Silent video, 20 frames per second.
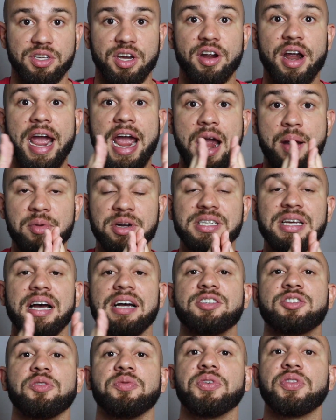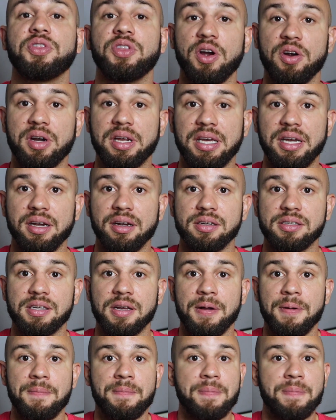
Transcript: They're amortized over 30 years.